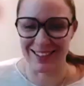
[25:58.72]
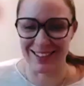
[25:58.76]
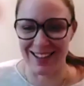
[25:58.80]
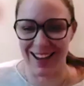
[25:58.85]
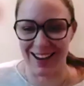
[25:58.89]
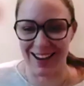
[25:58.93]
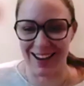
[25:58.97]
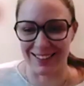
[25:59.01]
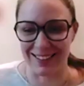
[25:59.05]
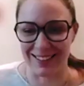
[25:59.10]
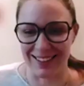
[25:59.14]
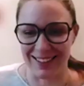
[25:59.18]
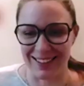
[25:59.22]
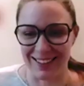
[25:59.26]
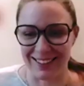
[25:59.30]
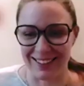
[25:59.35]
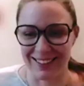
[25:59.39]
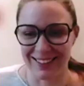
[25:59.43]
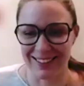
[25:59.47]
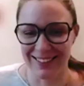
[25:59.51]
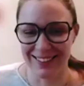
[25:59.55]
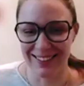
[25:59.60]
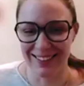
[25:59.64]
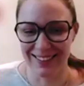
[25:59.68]
exactly. It
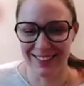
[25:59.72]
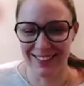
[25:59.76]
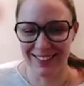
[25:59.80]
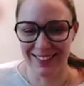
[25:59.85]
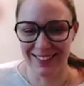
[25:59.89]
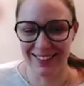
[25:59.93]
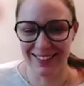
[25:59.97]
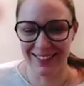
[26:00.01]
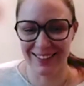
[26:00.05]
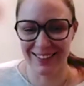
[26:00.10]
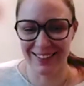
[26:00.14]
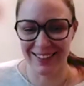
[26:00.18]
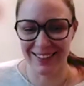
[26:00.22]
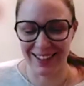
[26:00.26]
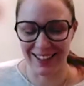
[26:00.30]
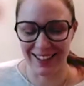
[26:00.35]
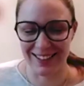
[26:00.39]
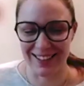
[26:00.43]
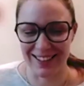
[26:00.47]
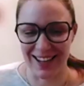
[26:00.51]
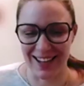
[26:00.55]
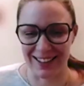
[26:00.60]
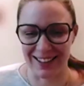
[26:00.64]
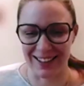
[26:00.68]
definitely creates that that
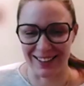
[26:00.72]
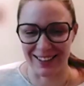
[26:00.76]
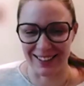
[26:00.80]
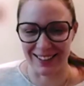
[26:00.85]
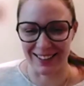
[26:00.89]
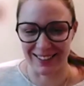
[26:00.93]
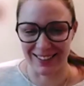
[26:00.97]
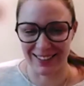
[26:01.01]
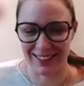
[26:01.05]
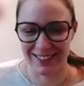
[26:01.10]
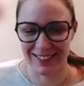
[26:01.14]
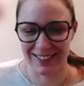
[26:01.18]
type exactly. of thing.